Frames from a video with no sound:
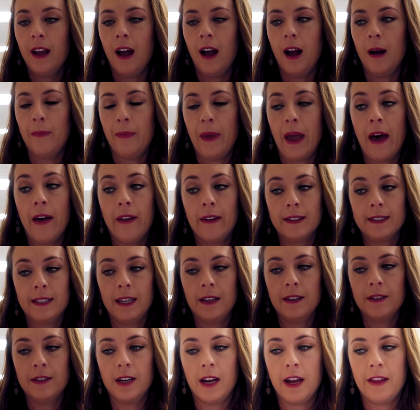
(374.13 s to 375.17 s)
um,
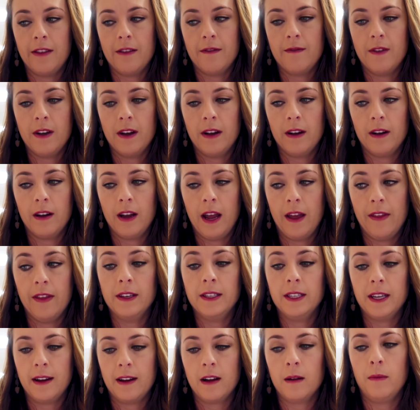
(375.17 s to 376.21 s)
Alexander and the Ver and
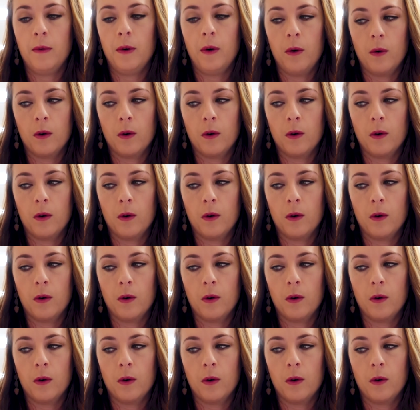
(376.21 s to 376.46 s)
the Terrible,